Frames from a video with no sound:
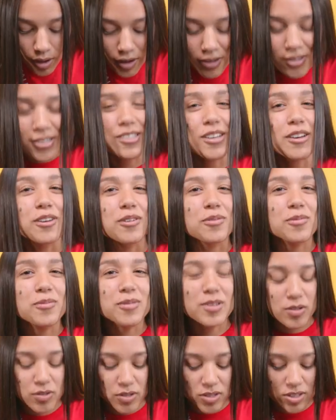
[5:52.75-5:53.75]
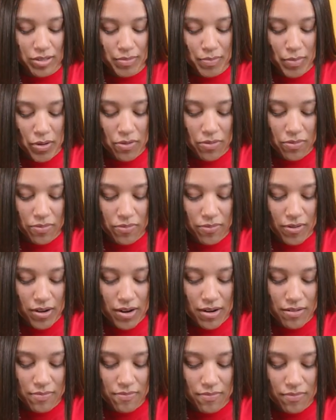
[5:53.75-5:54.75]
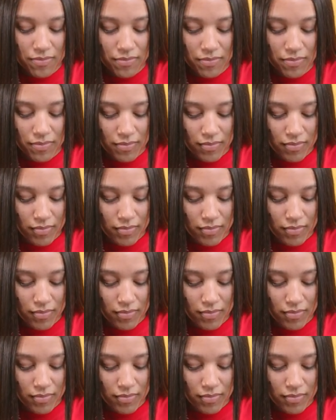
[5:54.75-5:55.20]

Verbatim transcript: Also, when you smoke from,